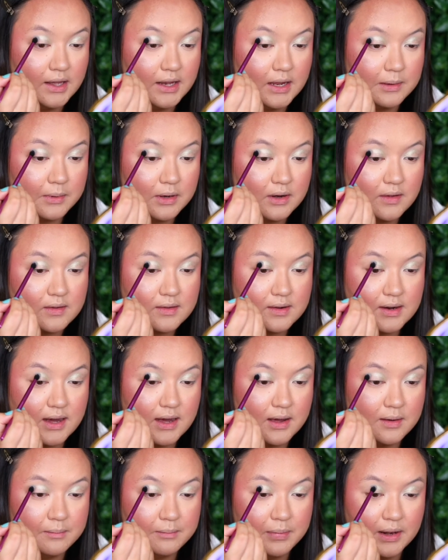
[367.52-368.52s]
And I'm going to
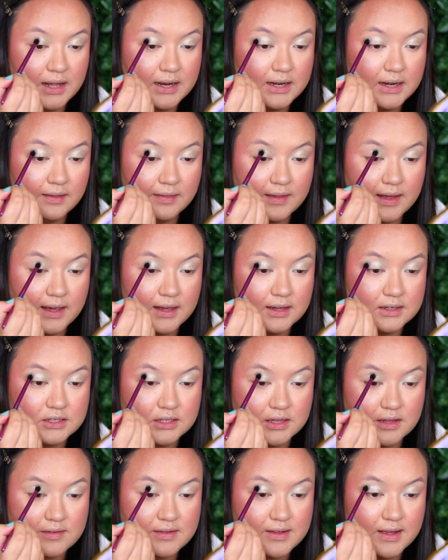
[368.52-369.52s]
start blending that
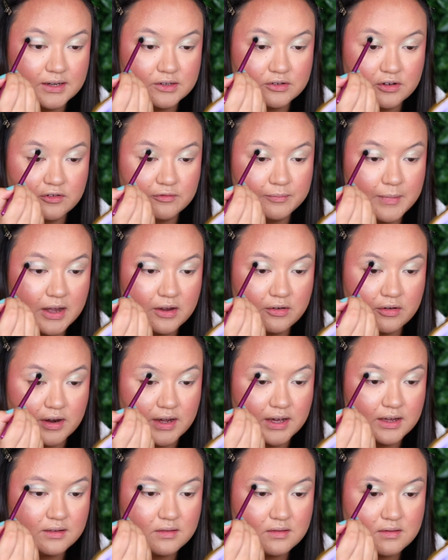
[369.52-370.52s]
into the center of my
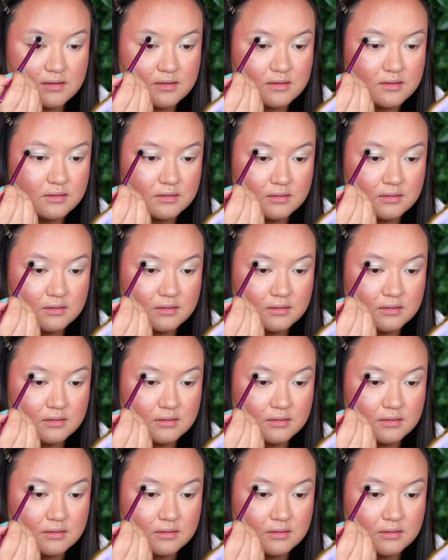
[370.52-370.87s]
crease.